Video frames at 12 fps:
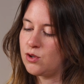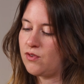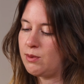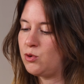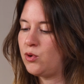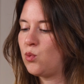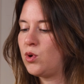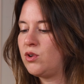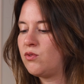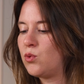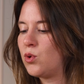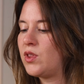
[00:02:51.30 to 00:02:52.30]
So if I'm doing
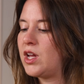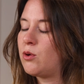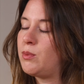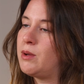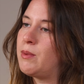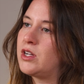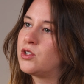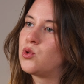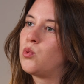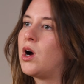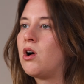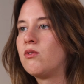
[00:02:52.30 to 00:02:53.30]
1:4, that'll be about
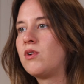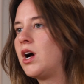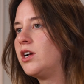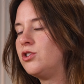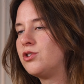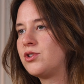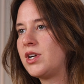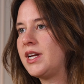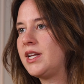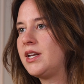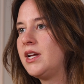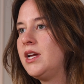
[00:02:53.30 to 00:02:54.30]

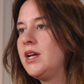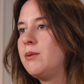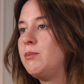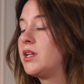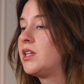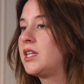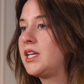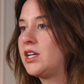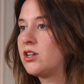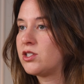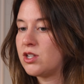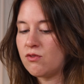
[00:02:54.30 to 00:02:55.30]
1,200
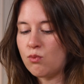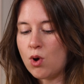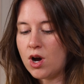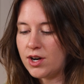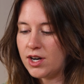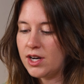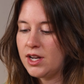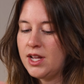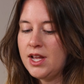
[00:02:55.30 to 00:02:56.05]
milliliters of water.